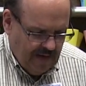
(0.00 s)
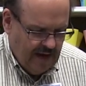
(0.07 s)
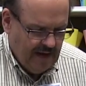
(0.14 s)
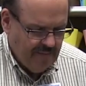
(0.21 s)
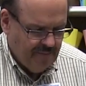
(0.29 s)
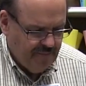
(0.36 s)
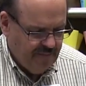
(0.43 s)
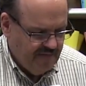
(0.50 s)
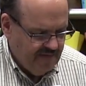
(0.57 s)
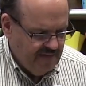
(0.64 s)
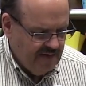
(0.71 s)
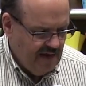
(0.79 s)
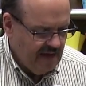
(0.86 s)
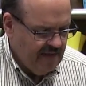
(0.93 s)
And
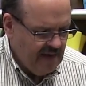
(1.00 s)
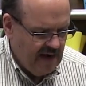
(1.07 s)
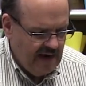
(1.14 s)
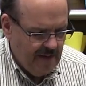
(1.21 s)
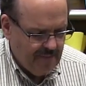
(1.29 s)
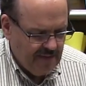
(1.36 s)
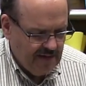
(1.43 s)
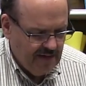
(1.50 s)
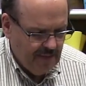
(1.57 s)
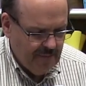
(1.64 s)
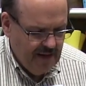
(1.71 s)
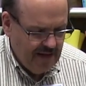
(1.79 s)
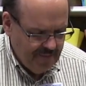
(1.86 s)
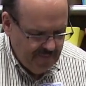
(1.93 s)
snug that up a
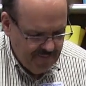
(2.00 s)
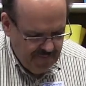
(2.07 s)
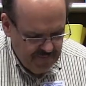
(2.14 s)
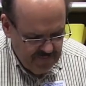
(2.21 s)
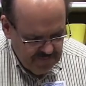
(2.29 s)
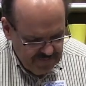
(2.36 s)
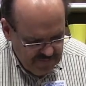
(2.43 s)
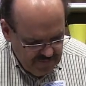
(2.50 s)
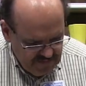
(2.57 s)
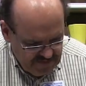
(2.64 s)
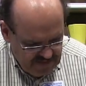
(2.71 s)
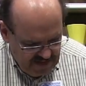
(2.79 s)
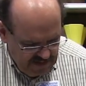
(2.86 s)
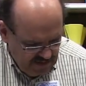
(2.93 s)
little bit.
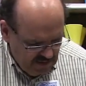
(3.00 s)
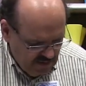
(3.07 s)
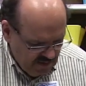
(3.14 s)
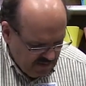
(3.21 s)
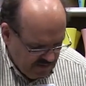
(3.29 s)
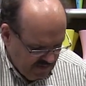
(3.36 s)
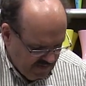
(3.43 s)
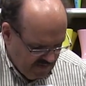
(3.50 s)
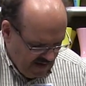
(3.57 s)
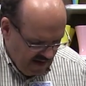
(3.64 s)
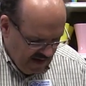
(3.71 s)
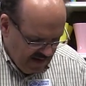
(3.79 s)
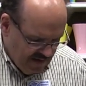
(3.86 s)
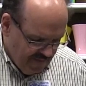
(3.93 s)
Take a look,
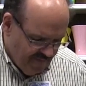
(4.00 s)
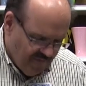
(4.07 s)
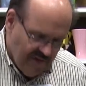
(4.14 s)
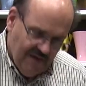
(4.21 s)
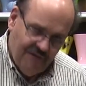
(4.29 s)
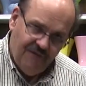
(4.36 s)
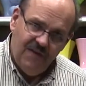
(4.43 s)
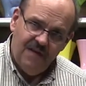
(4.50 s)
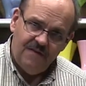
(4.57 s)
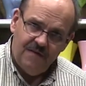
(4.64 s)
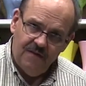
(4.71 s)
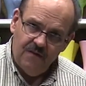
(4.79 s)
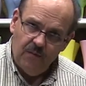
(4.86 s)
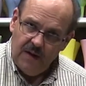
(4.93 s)
decide if
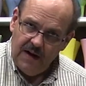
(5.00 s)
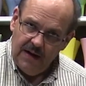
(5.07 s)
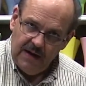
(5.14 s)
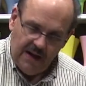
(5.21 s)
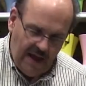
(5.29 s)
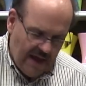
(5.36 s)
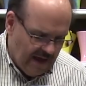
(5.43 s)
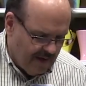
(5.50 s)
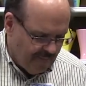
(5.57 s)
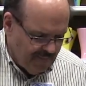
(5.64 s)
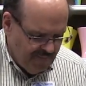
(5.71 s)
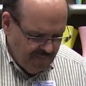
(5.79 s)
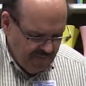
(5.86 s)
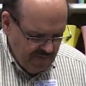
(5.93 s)
this is what I like,
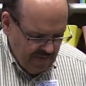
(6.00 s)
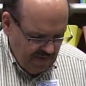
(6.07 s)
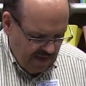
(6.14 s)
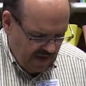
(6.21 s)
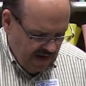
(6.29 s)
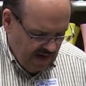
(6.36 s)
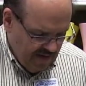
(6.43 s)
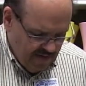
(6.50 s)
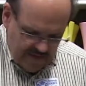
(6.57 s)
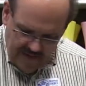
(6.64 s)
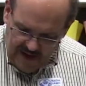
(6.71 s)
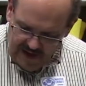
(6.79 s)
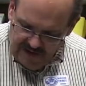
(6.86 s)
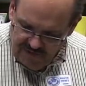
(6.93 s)
and I